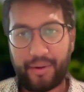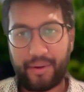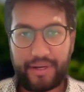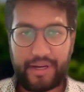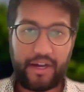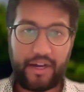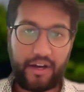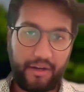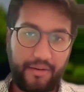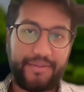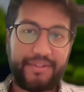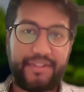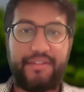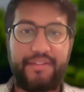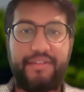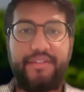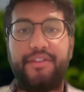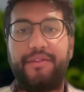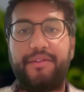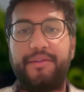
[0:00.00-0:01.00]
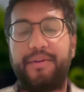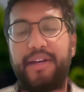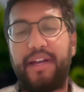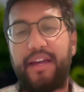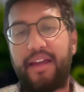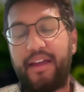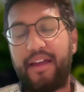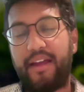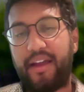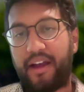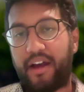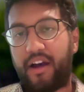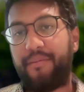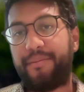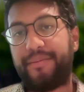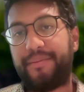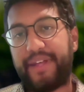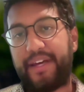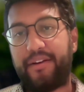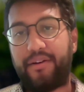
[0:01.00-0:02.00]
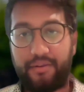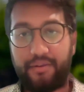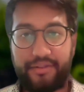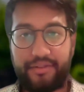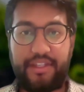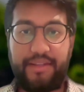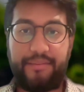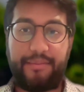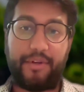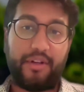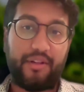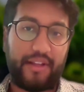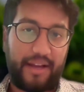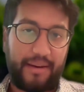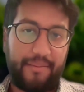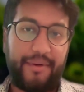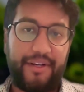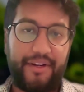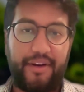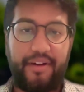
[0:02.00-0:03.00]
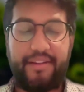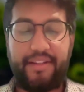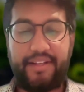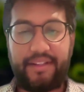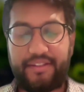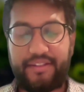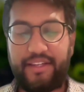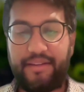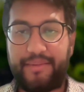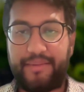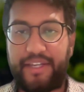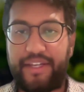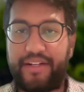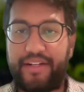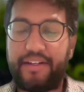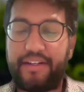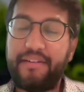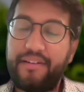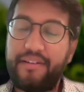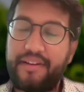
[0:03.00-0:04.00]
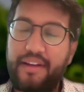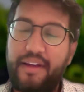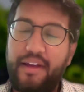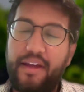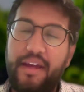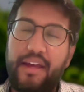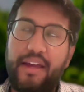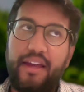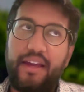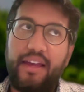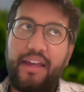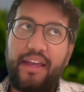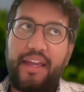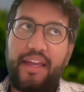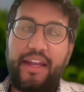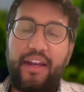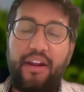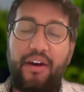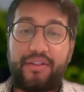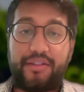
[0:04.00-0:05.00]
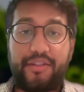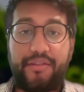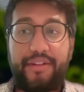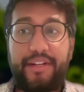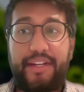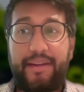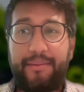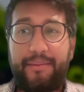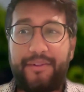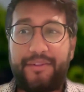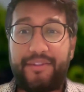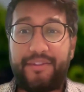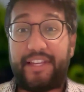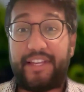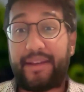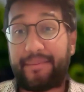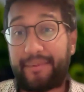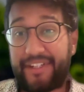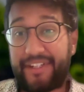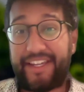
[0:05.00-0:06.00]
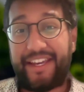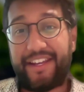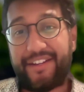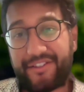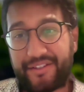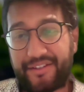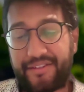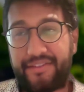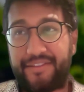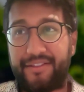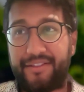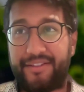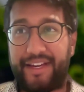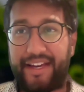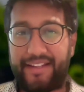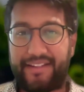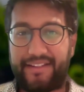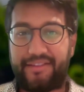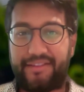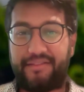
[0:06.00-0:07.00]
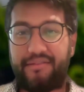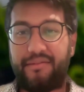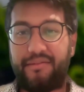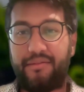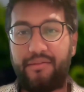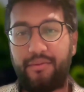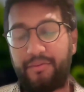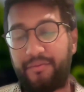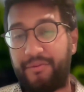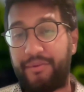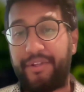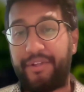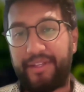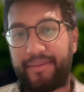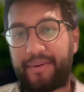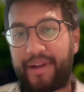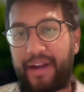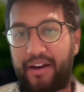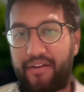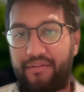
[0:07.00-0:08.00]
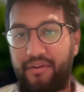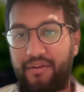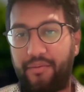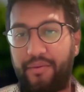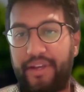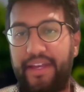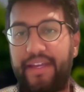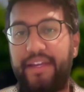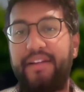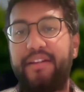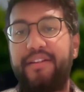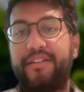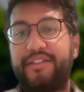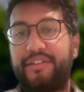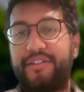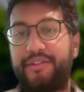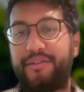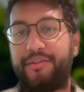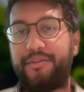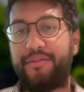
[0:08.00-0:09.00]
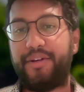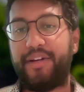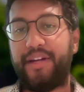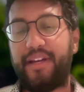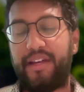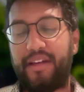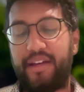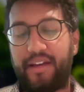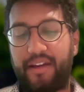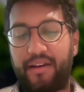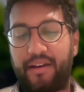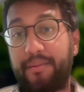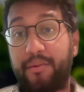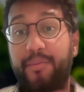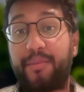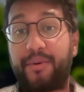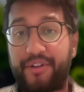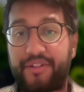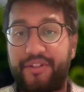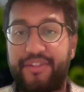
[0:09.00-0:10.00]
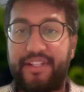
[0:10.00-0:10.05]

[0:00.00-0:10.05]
How it helps is to help that whole team collaborate on that same data. It also enables segmentation. So that's a really powerful way to enable